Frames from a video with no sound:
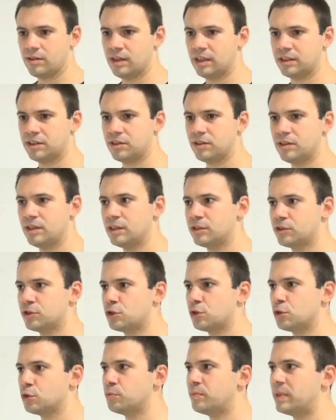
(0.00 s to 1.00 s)
that it
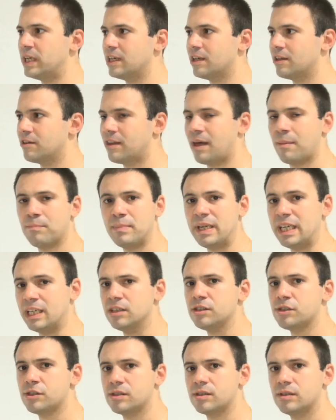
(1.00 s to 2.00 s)
should be
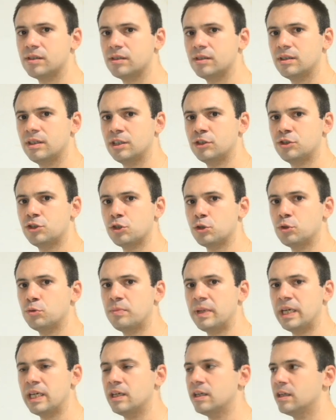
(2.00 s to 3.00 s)
dhamis, it
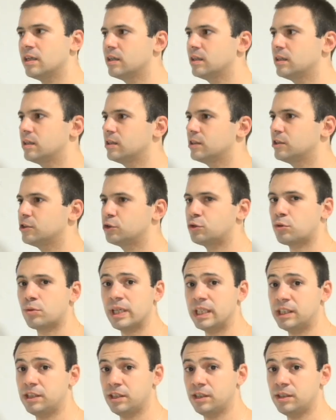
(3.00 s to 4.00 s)
should be
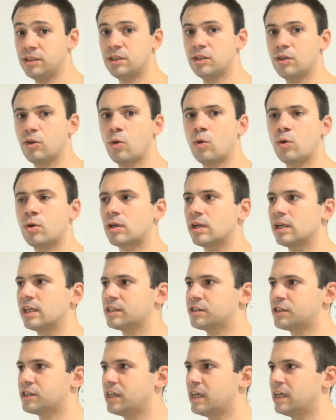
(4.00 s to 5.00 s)
treated, or
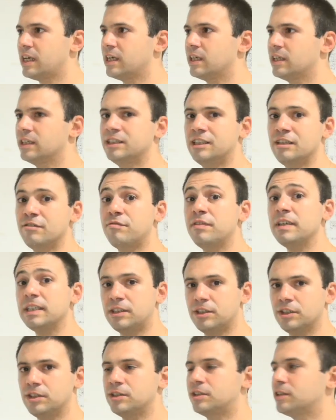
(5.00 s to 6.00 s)
let's say
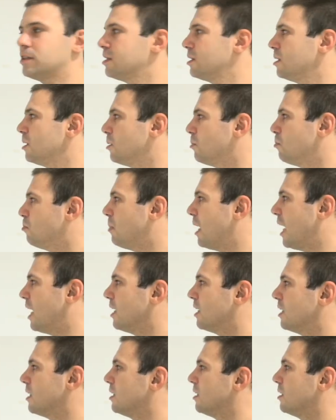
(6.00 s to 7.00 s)
defeated,
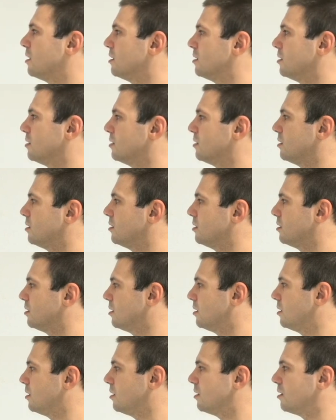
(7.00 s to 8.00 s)
by
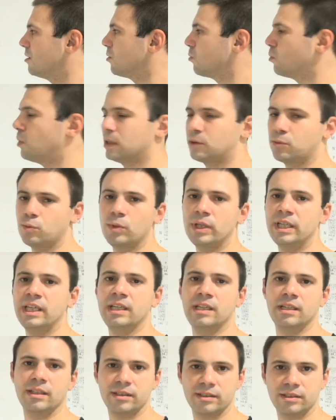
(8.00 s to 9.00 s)
what
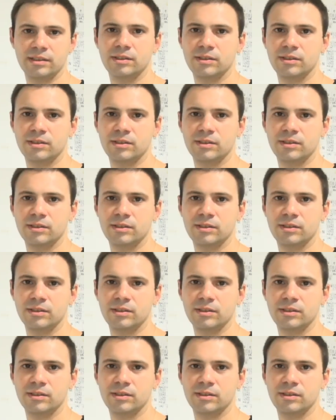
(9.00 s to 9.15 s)
we